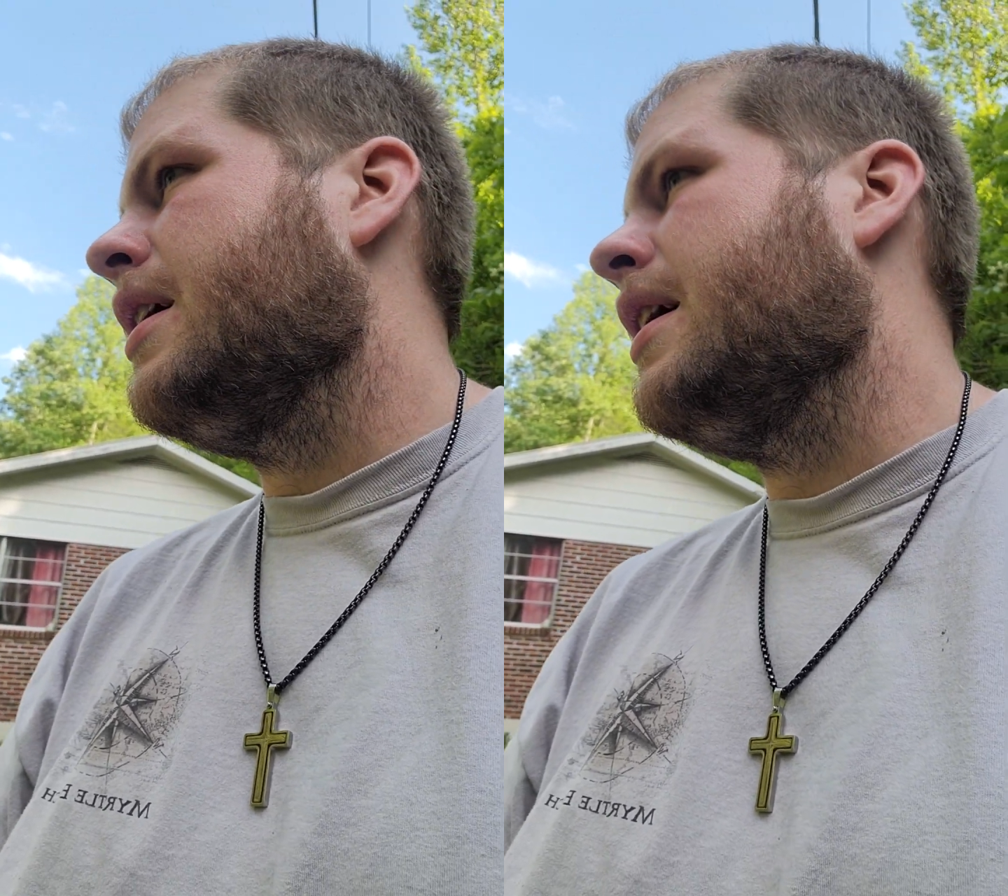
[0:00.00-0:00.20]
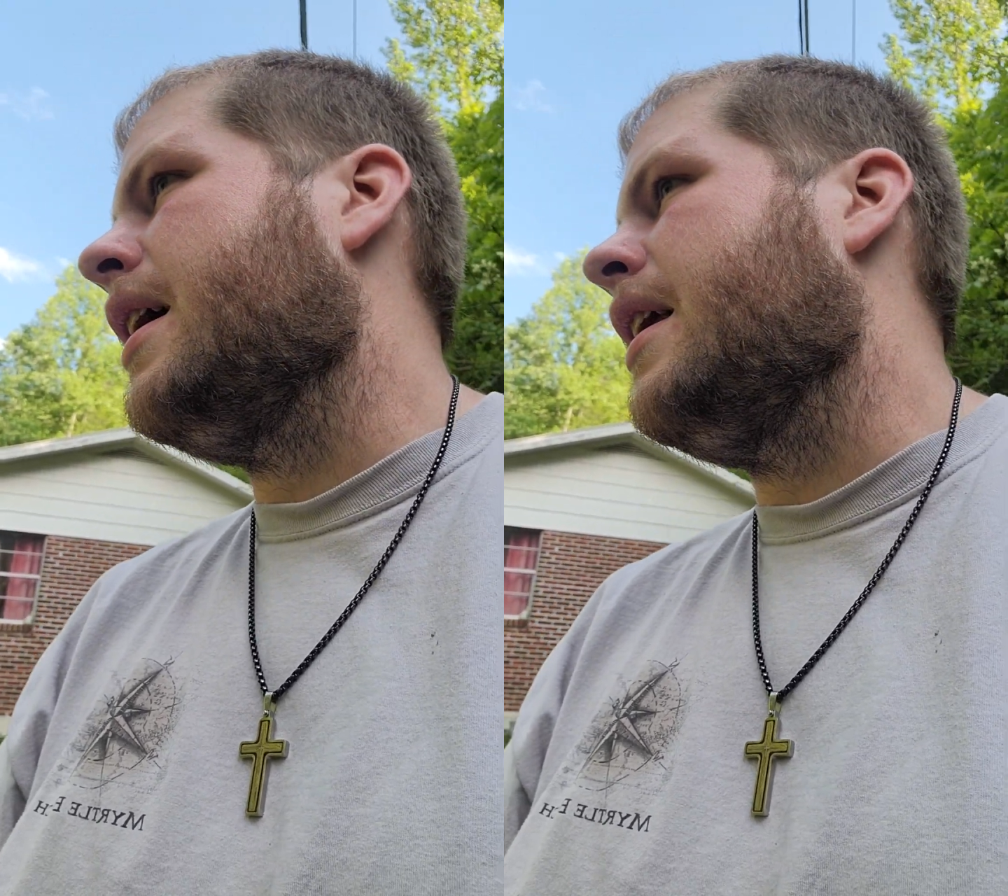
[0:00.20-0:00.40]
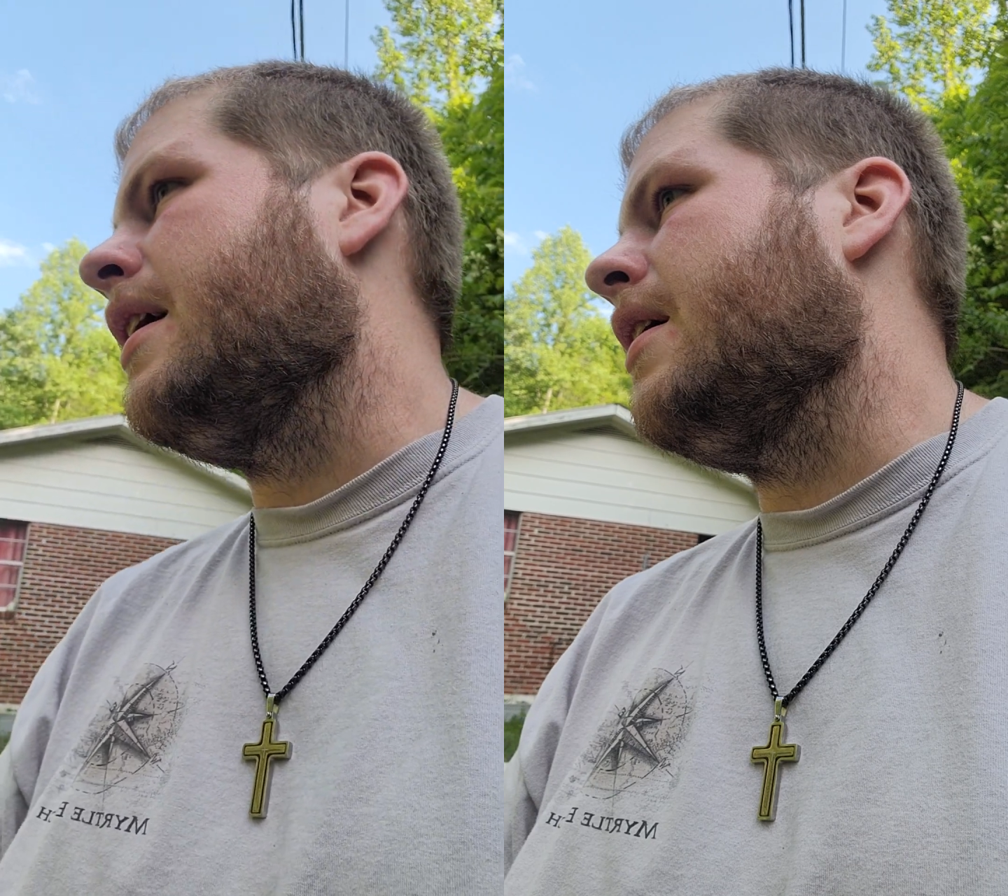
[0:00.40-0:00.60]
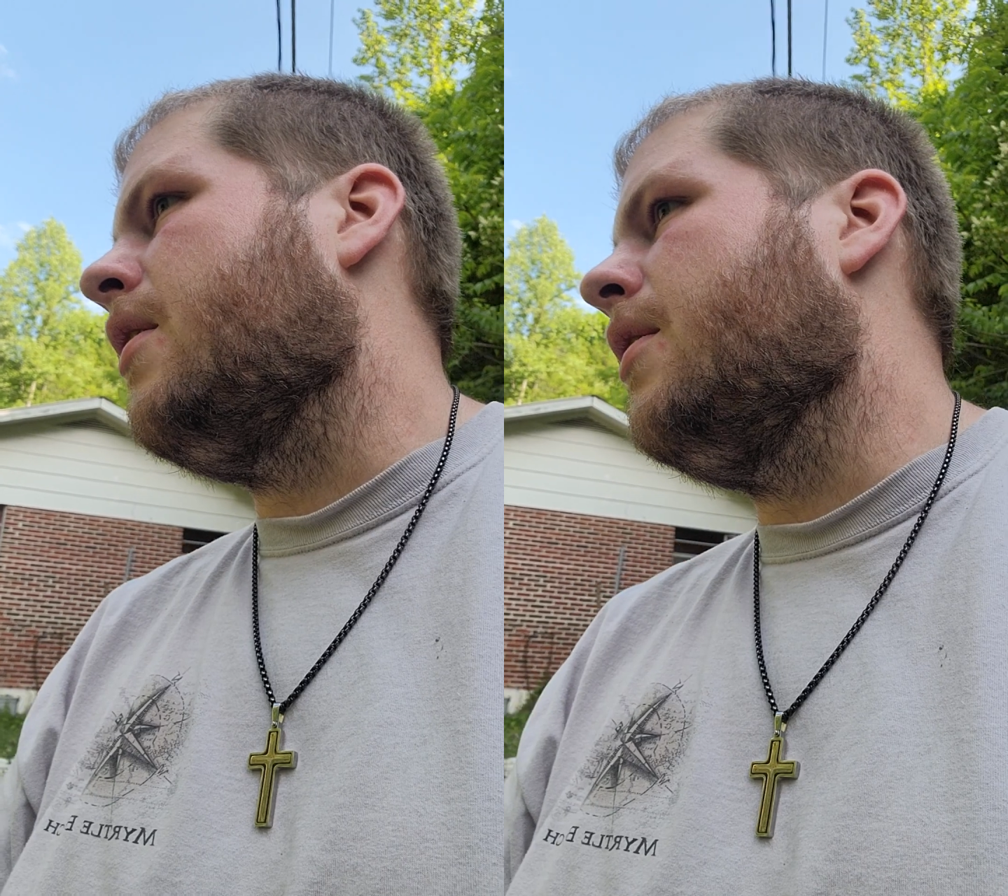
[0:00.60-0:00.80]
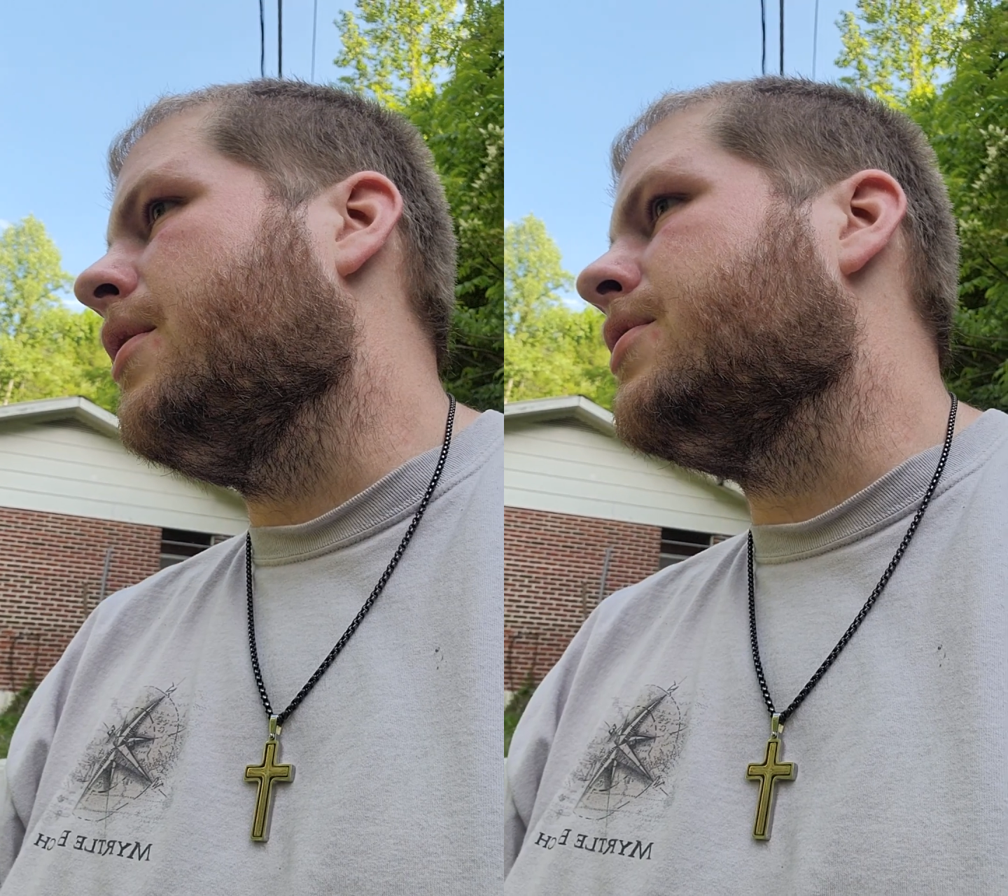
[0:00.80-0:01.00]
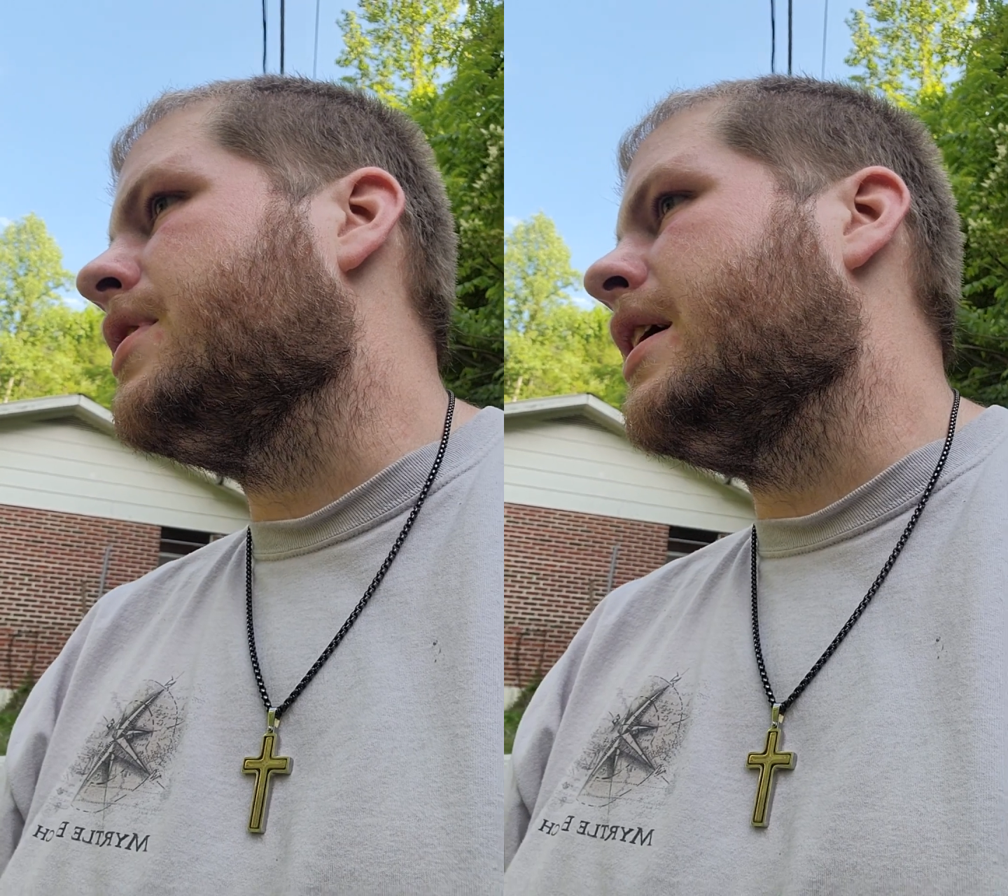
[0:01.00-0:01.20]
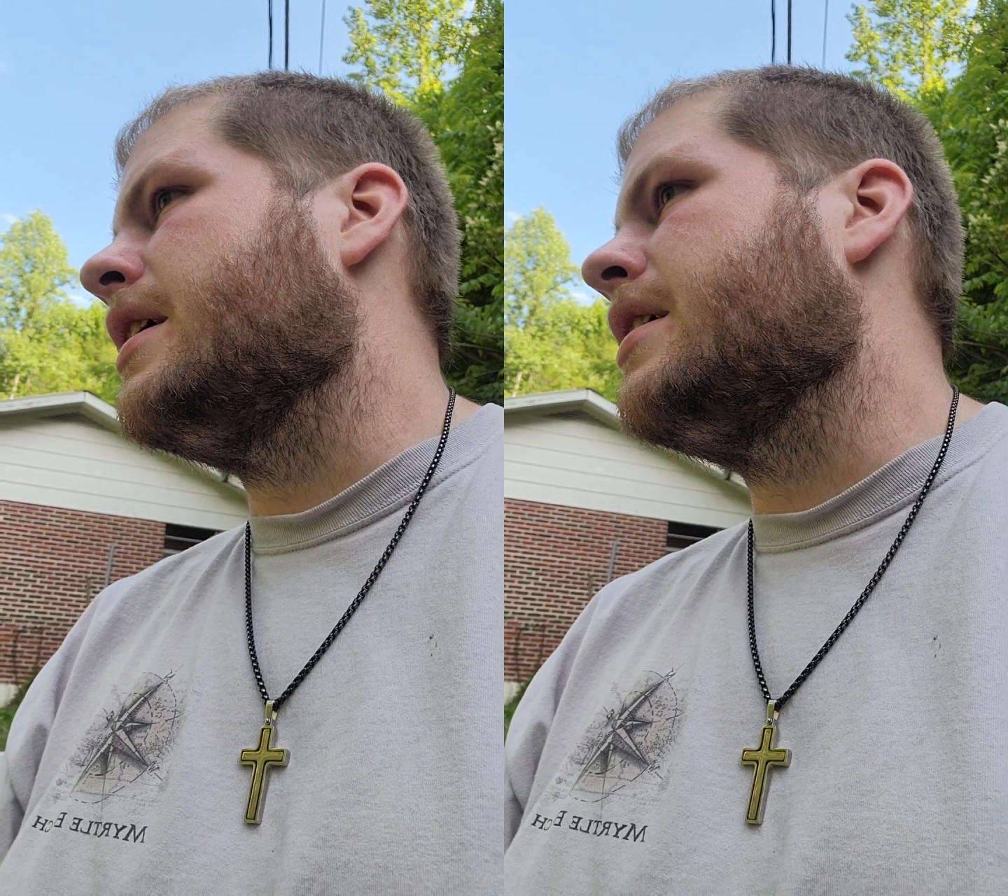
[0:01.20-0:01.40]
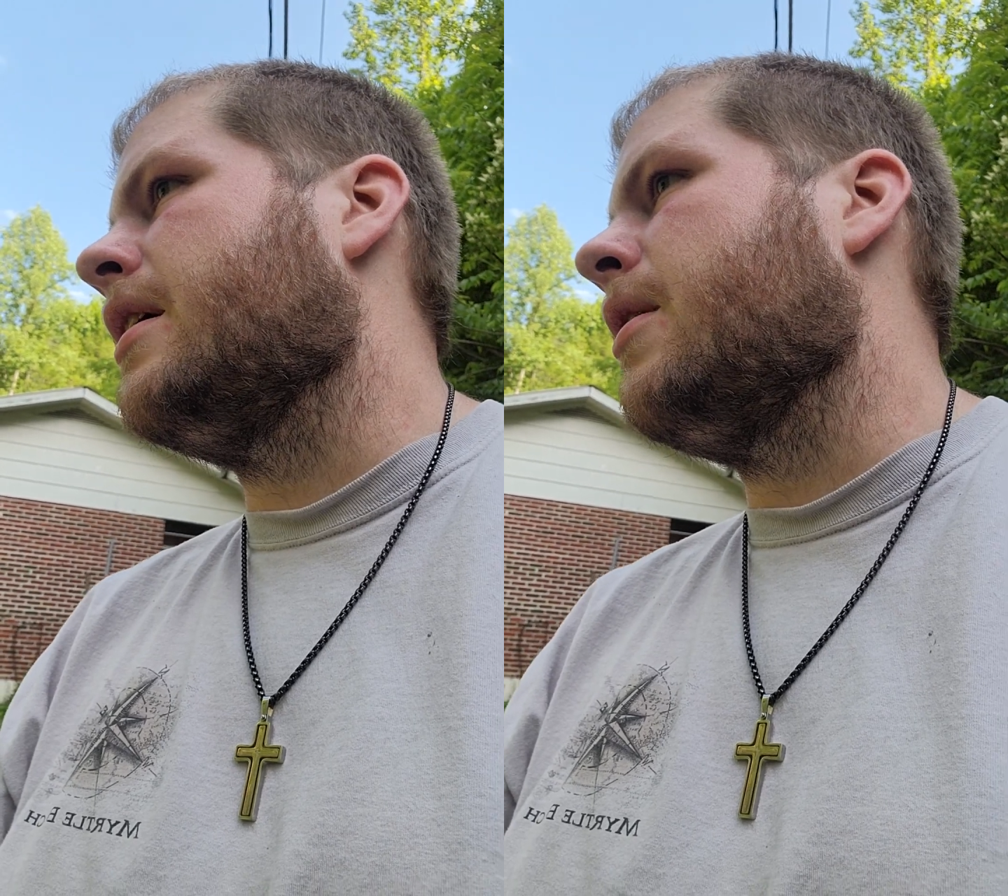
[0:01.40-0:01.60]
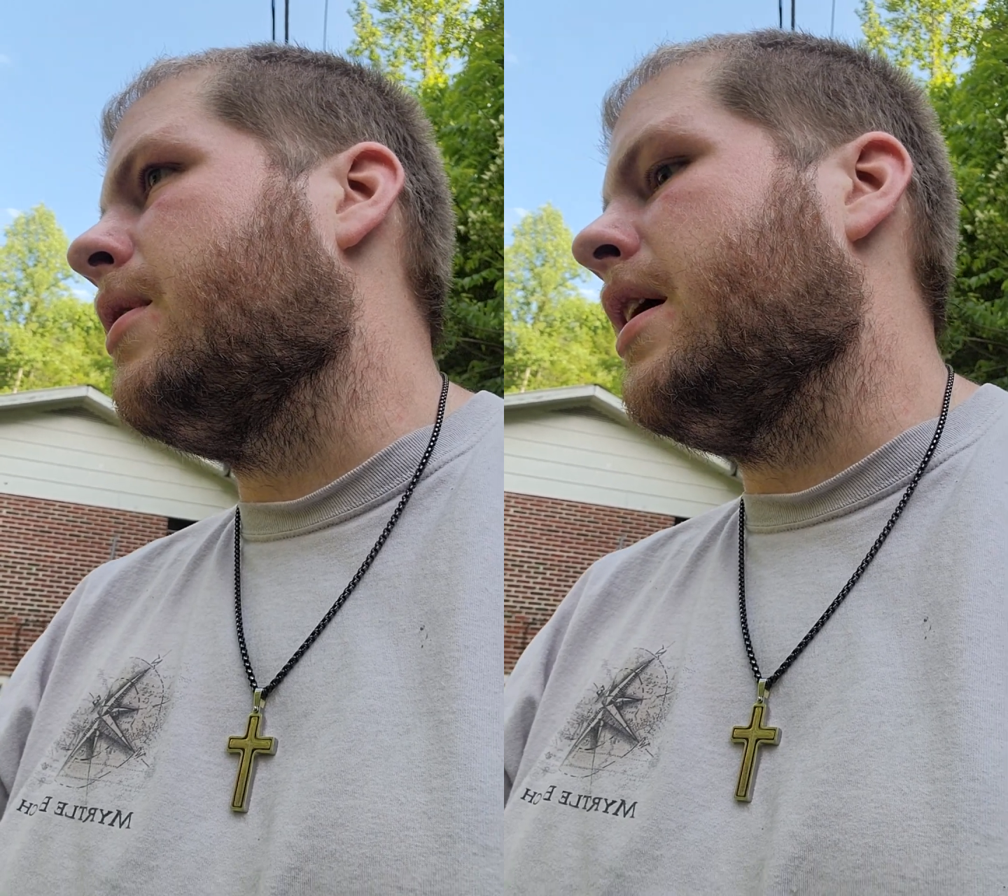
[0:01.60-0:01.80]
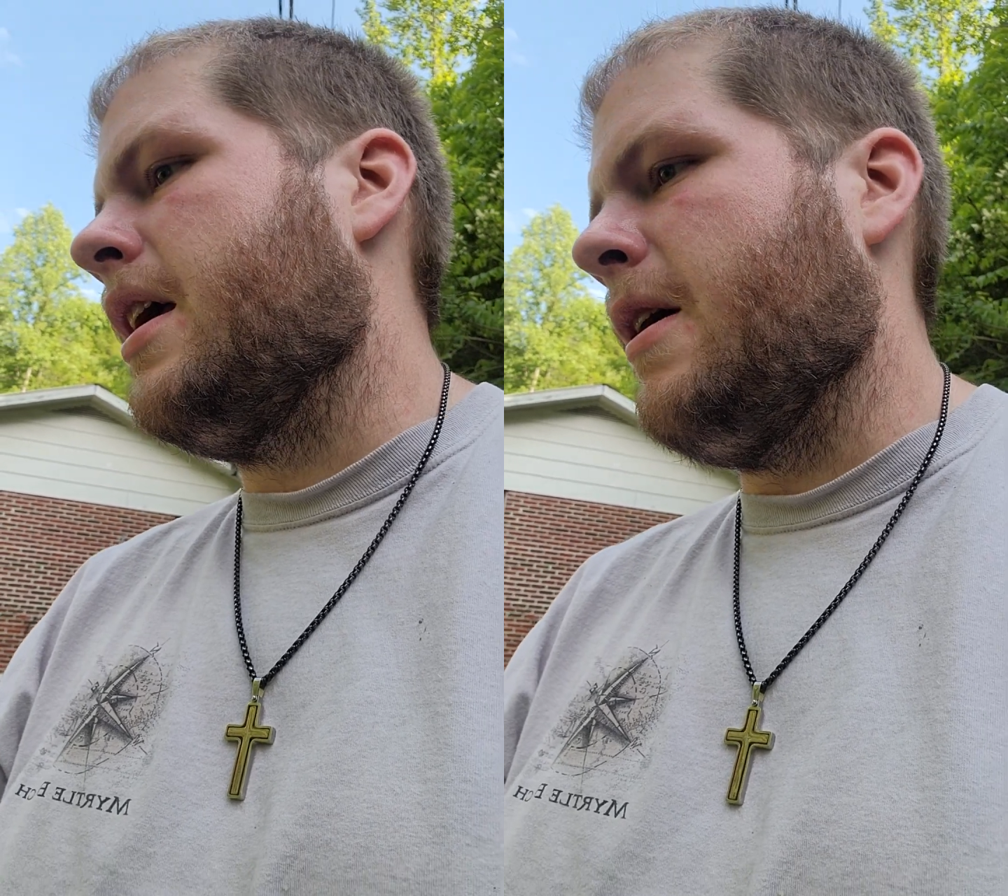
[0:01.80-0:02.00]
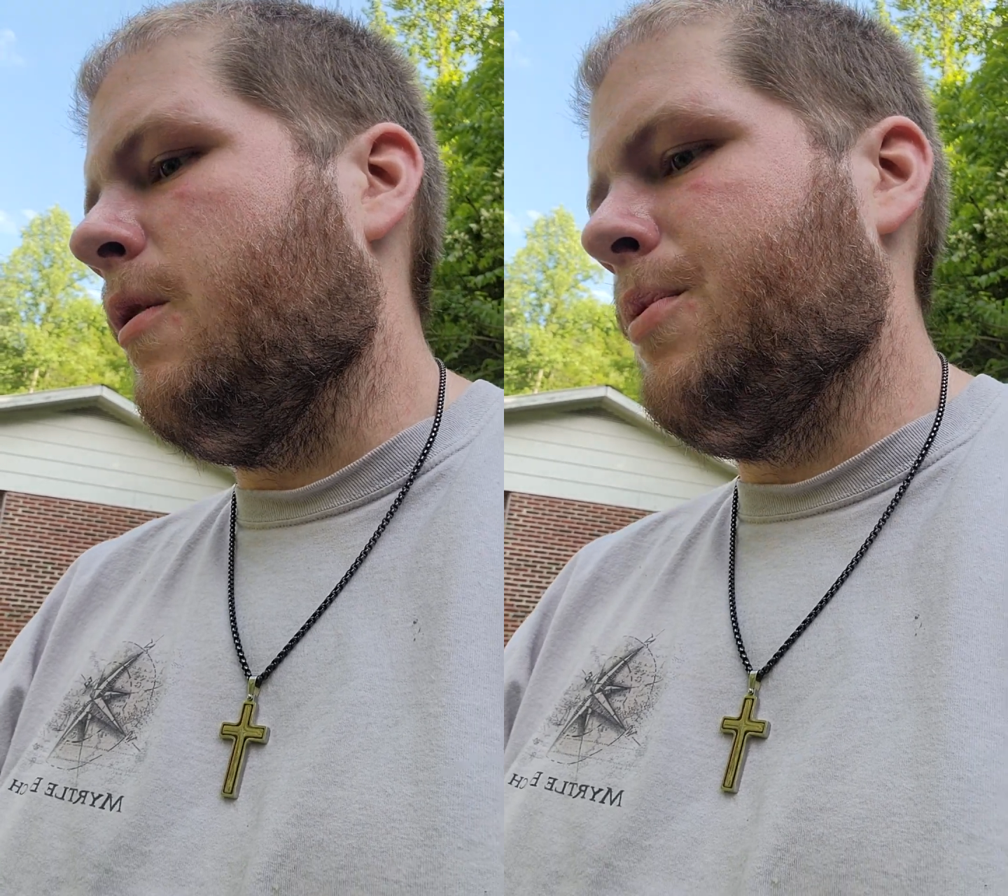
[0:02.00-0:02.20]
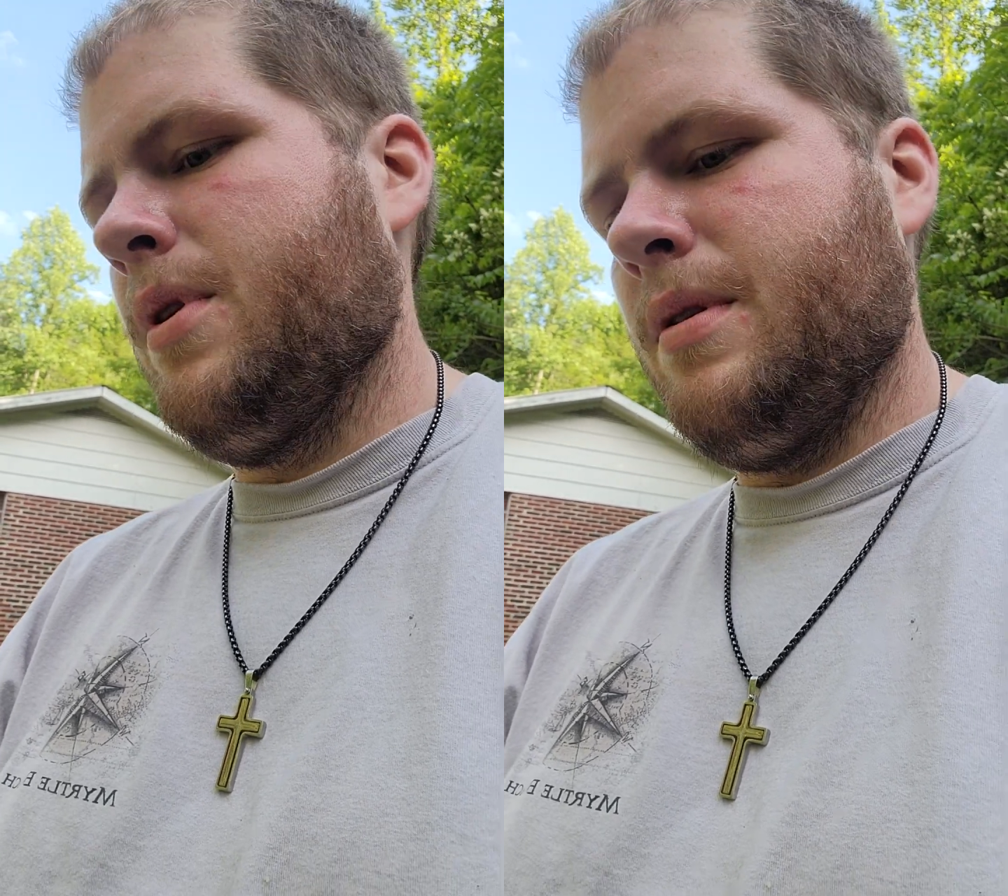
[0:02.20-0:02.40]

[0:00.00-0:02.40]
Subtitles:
And all those things can go to help